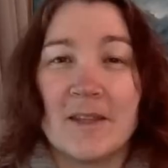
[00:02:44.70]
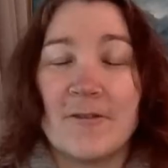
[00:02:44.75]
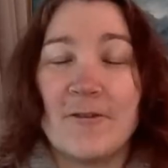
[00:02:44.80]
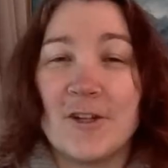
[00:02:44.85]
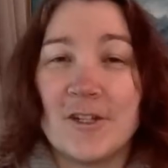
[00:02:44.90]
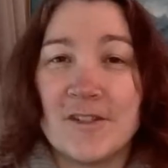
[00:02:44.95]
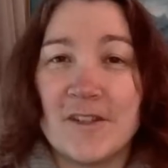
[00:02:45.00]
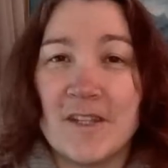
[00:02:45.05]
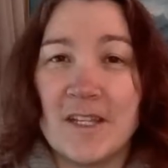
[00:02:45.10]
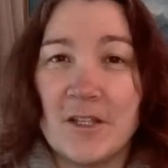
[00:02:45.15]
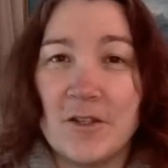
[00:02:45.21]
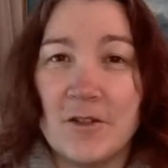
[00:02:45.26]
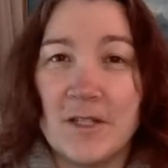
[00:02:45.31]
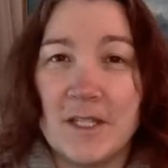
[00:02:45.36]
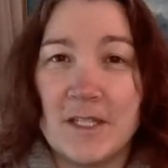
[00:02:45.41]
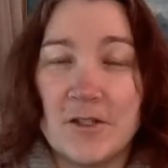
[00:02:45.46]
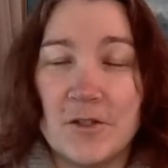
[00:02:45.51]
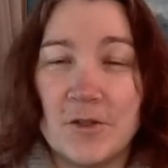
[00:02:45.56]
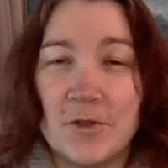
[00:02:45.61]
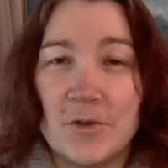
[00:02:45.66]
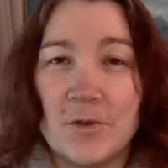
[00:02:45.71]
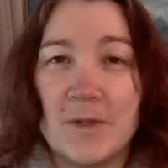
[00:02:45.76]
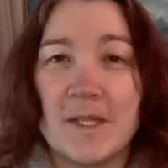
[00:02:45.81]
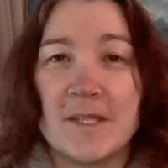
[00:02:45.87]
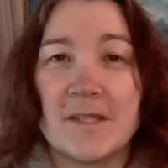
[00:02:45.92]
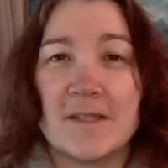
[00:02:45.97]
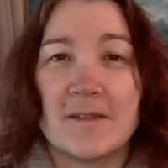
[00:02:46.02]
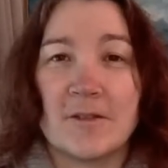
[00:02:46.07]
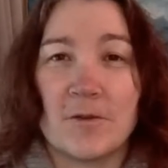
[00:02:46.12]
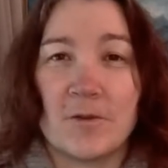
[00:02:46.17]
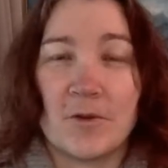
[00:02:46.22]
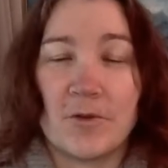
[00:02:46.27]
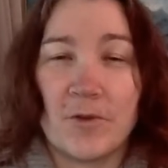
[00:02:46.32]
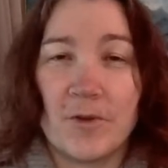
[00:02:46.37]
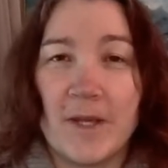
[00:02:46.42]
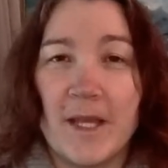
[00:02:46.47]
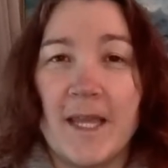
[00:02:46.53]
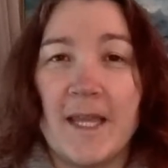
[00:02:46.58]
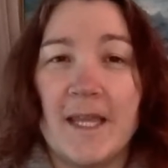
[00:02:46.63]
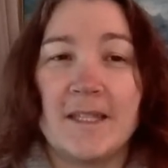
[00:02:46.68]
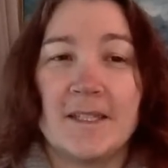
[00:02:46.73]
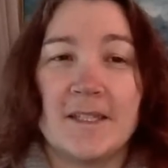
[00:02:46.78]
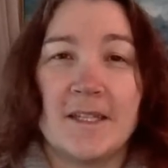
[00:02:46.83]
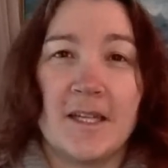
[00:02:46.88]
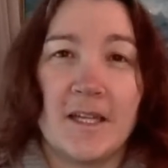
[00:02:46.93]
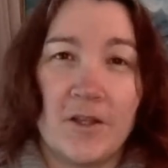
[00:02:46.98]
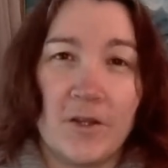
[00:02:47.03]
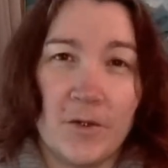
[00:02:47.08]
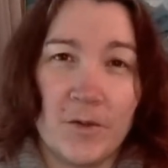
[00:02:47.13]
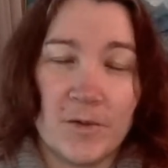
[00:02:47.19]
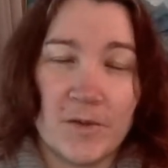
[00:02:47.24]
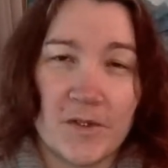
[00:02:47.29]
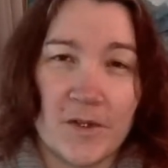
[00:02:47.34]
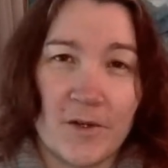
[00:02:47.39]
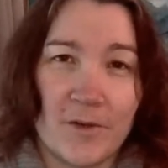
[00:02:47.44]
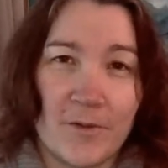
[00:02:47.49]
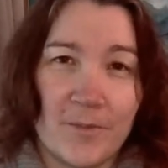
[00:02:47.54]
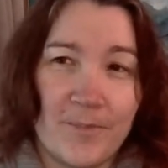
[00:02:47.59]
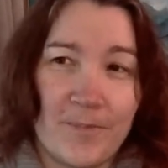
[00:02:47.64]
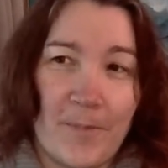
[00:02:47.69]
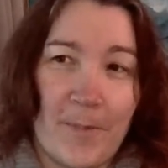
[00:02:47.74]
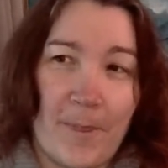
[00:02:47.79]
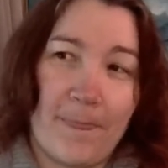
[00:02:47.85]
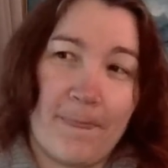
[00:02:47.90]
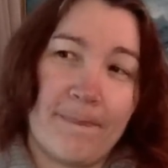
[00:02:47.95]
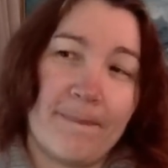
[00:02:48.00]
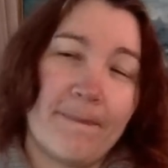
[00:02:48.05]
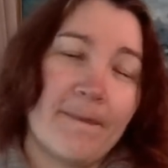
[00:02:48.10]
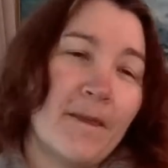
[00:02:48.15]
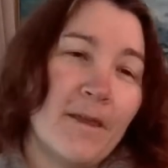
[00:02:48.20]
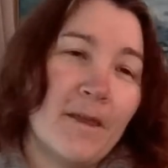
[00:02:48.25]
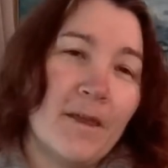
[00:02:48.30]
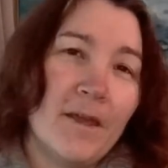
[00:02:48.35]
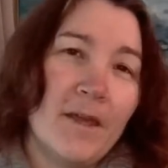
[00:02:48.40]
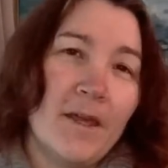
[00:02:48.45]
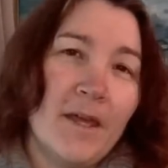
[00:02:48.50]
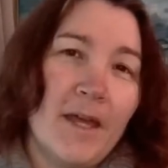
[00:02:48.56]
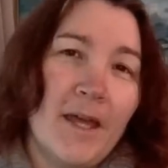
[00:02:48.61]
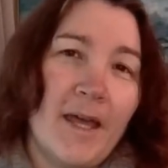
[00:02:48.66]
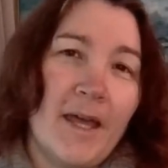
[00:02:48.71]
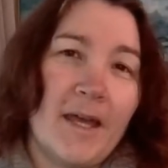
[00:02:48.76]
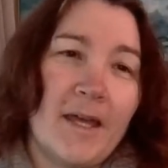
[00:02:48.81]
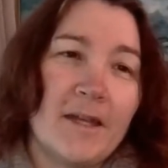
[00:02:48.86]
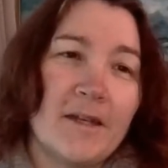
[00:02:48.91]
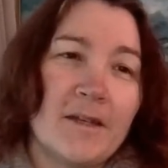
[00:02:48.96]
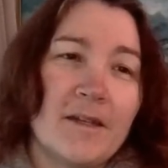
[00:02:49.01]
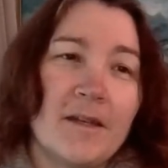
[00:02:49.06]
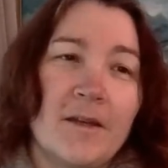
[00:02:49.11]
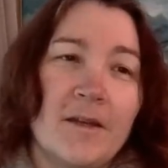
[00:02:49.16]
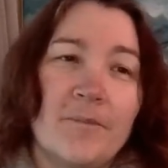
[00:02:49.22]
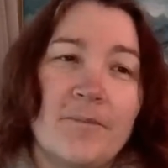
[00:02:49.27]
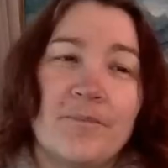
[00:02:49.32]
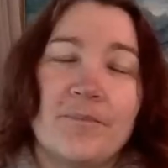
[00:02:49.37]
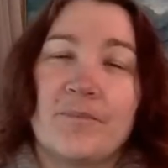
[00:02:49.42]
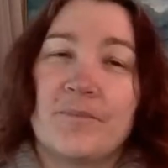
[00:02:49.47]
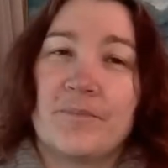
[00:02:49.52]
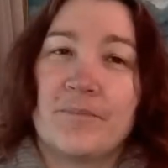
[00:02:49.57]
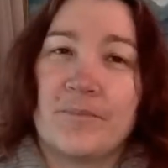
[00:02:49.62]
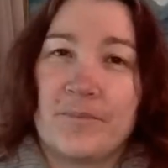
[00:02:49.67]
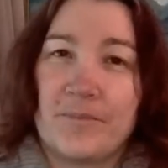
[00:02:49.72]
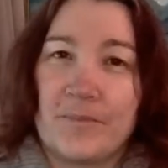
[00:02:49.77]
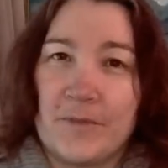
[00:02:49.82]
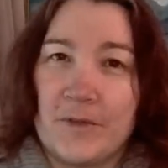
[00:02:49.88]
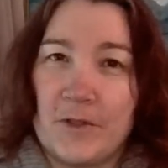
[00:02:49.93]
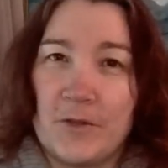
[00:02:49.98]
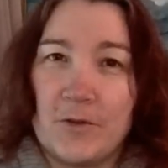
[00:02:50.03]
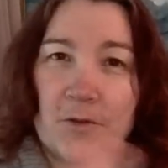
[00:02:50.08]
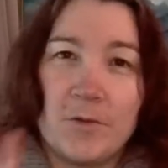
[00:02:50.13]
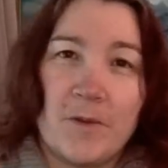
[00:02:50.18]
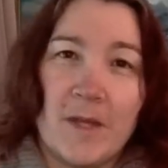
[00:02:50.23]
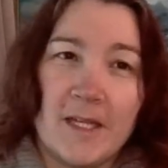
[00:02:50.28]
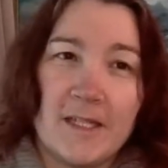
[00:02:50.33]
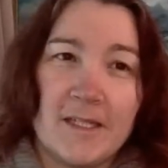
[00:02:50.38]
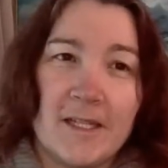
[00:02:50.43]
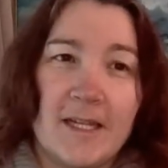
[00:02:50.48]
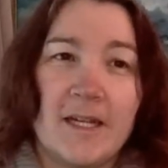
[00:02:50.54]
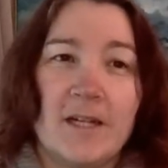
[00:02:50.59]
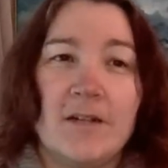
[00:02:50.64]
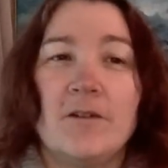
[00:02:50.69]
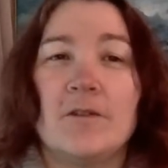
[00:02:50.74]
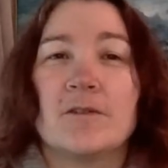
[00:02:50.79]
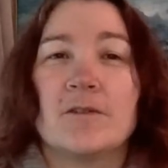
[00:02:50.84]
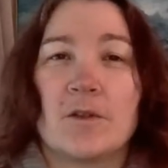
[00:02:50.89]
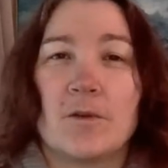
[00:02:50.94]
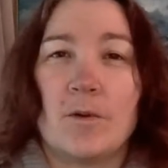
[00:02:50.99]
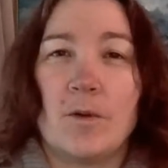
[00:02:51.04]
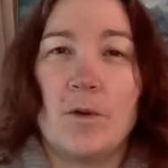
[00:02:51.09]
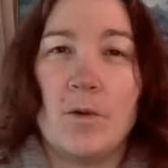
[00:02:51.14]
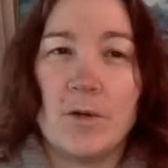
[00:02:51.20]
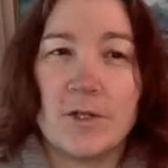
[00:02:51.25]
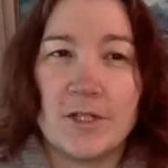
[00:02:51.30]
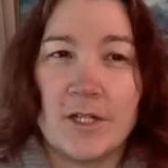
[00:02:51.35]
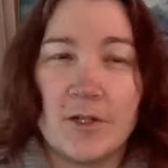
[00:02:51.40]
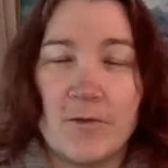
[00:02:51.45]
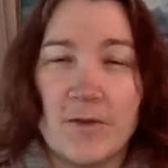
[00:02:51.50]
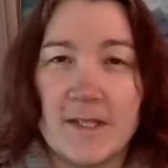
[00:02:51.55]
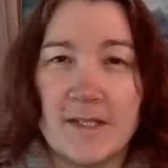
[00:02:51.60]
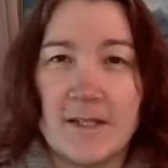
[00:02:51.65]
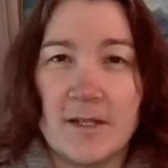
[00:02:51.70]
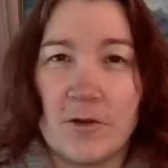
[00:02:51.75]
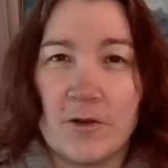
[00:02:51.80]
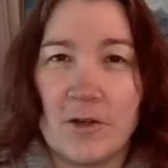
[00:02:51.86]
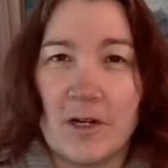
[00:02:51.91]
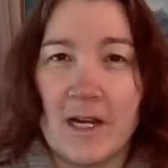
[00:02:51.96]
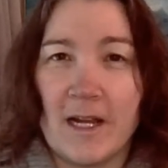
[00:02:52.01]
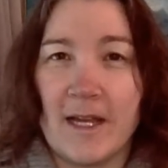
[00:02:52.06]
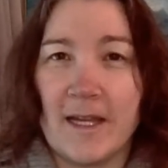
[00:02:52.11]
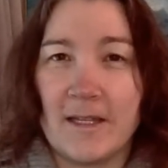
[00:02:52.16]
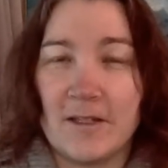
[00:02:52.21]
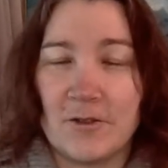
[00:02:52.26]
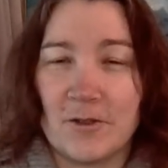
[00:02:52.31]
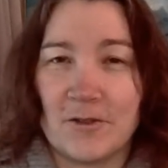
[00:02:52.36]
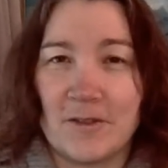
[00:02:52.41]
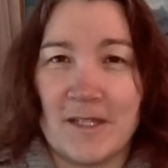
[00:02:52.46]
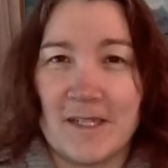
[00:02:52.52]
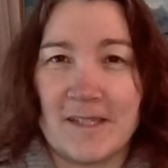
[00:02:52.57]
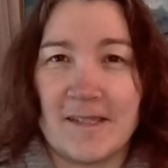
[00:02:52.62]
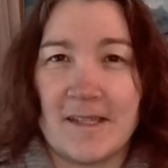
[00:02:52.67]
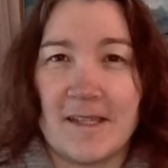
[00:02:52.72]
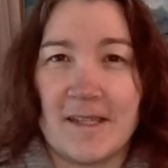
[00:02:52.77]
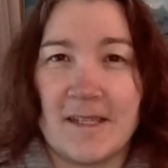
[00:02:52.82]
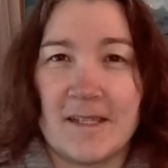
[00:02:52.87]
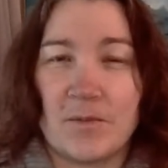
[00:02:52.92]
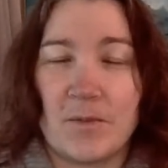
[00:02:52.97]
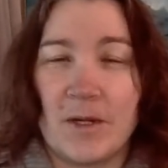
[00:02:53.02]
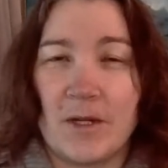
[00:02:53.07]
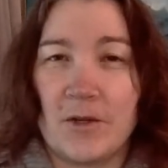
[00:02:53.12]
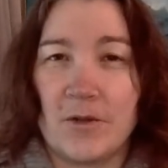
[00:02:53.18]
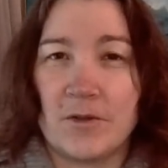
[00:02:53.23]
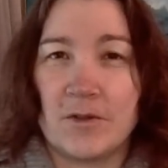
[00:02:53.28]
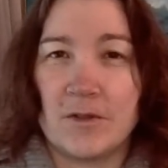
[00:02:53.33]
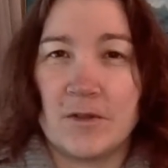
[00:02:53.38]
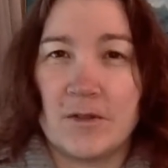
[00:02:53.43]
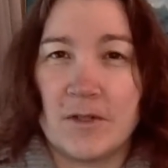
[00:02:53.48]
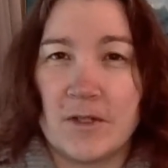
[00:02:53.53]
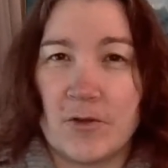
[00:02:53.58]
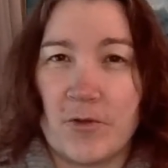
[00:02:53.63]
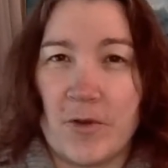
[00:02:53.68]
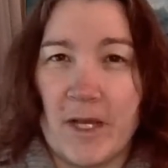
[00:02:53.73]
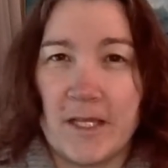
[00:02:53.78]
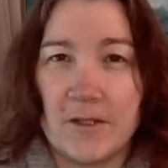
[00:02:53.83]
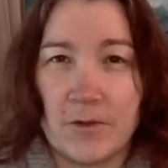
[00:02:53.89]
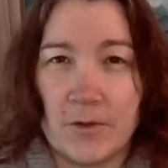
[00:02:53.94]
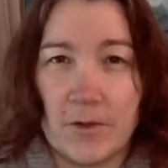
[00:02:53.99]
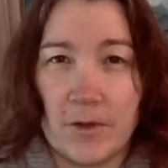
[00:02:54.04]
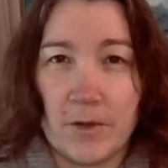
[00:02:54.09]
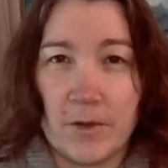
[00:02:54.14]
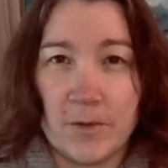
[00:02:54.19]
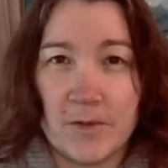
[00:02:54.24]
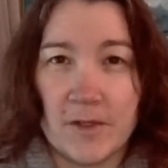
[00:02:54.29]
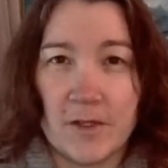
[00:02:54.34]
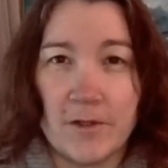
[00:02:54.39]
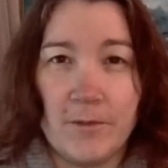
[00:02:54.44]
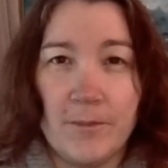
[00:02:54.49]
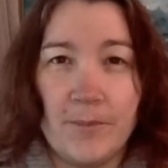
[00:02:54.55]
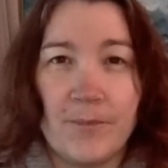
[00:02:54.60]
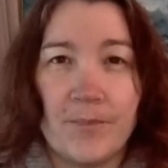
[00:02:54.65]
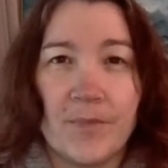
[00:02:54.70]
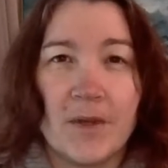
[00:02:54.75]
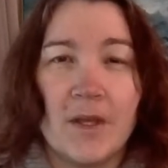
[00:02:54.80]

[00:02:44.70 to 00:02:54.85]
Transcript: The first thing you need to do is to create a user. And you do that here. So årsredovisningonline.se is where you create your user.